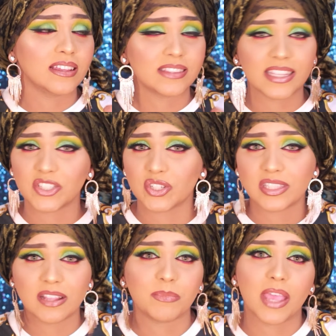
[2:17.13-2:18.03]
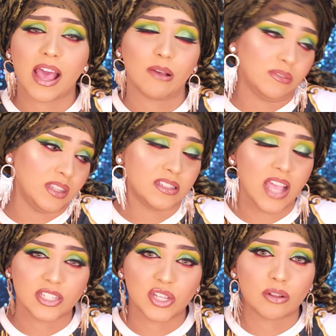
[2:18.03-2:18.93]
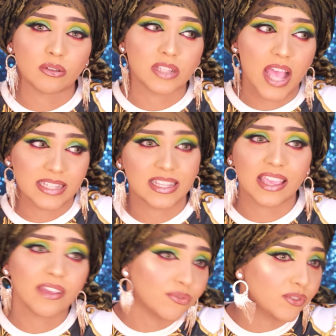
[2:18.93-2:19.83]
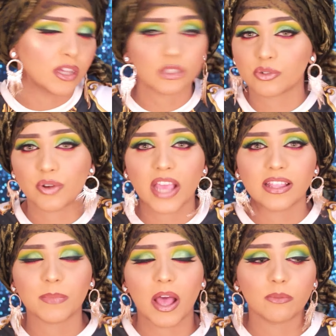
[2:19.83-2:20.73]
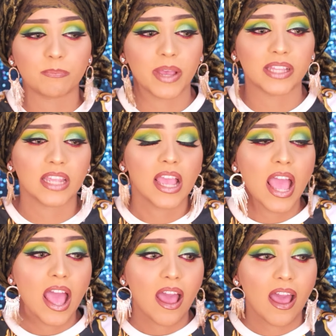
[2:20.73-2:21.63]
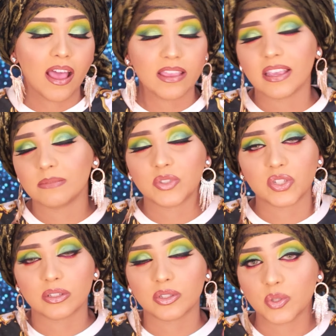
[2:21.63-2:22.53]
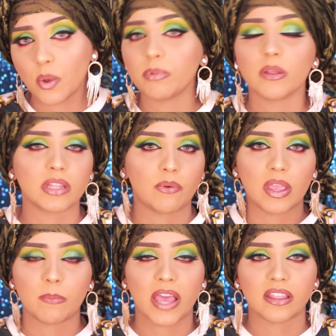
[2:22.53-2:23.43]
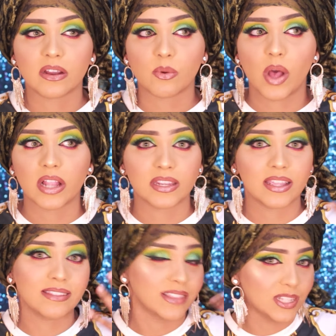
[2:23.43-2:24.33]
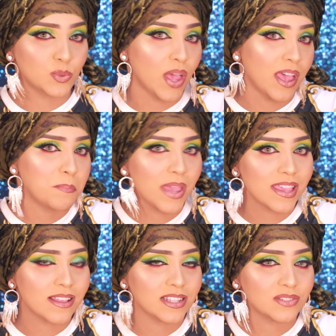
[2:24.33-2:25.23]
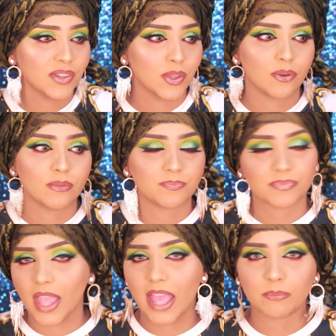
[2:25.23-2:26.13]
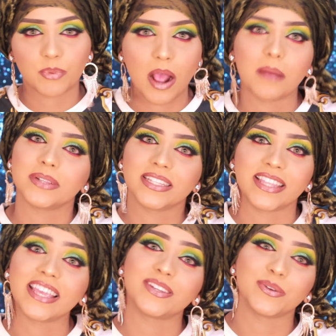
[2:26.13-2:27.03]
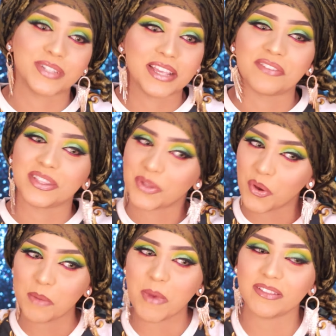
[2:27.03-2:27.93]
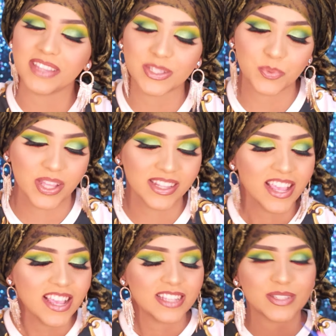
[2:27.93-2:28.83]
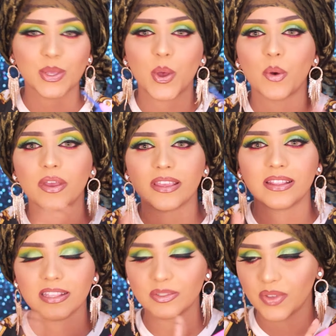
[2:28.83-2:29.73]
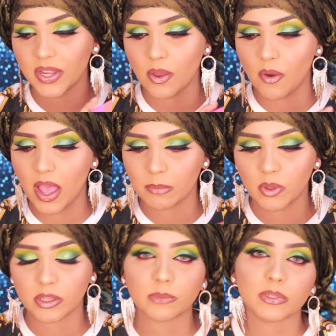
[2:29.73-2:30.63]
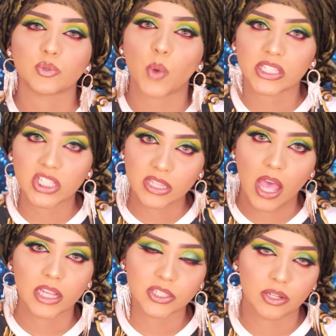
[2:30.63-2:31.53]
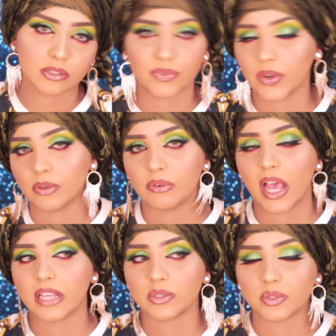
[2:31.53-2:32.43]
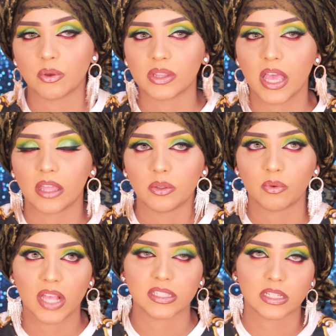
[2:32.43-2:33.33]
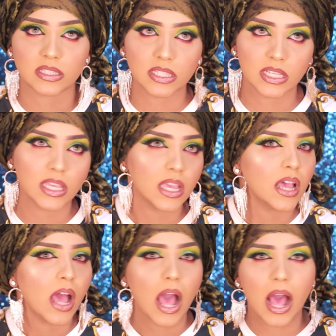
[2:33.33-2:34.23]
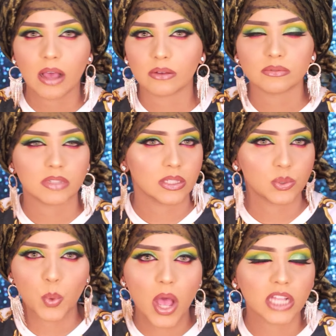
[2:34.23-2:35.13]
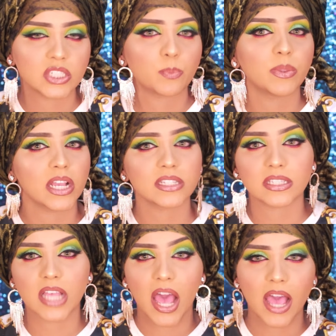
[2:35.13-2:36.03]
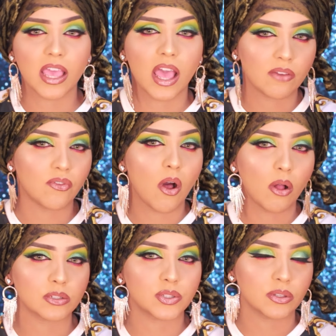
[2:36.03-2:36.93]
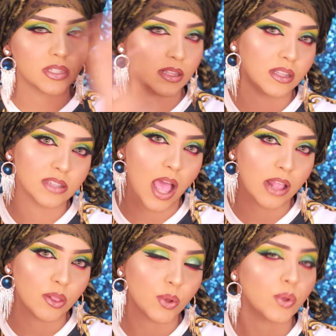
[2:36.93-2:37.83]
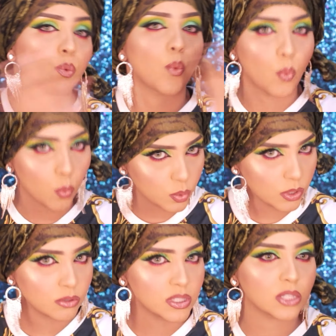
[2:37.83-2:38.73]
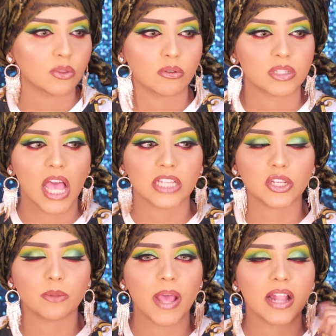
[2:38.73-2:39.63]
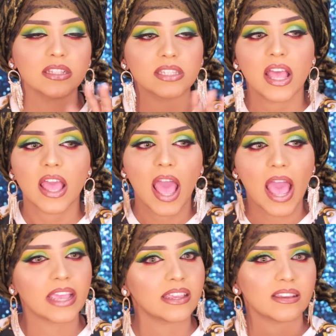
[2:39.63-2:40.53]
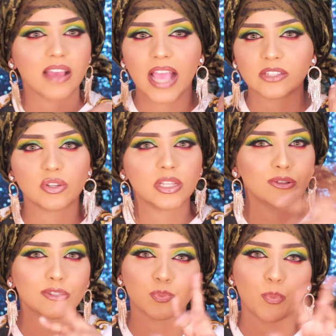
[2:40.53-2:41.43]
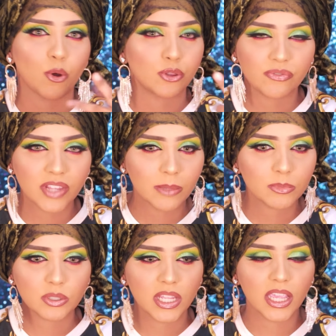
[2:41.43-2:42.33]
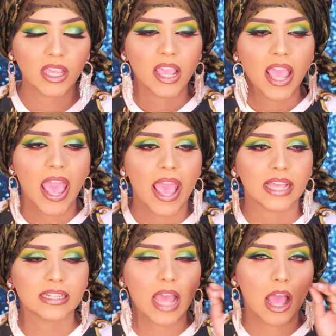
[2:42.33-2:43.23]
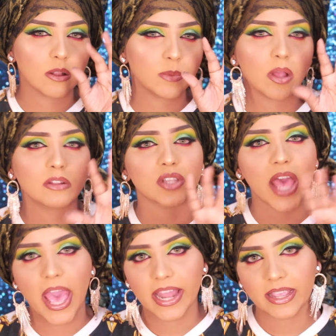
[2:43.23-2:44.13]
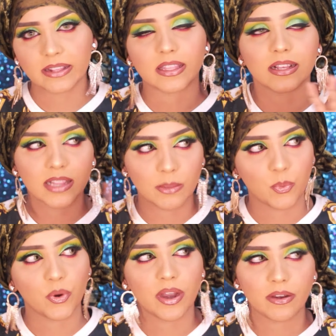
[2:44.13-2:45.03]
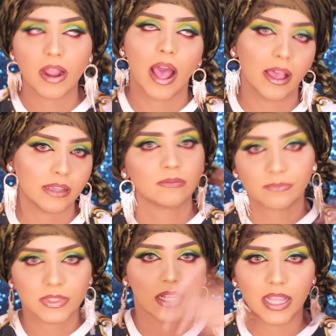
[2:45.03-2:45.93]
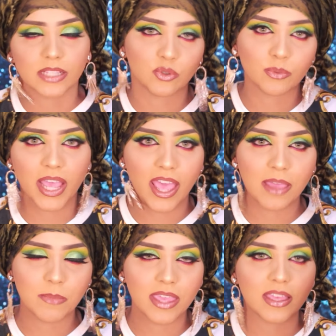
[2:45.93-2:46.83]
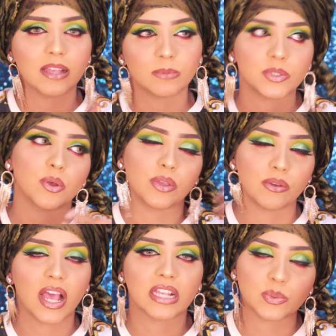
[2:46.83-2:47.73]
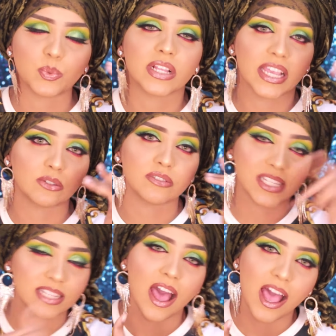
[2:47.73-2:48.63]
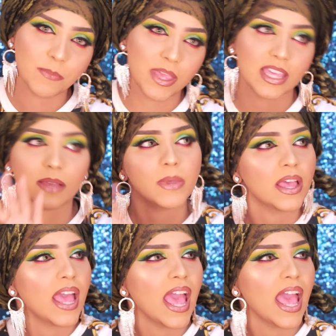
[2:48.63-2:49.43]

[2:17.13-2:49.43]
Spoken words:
They just sent me out this eyeshadows as a gift to try them out, but I am just so blown away by their quality. That's why I'm making this video, and probably they don't even know about this one. So in this video, I'm going to be swatching the eyeshadows for you guys so that you guys can see how they swatch. Plus, I have also done this eye look using those eyeshadow palettes. I actually used both of them today, and I'll be also adding the clip where I like do my eye makeup, so you guys will get to see the eye makeup.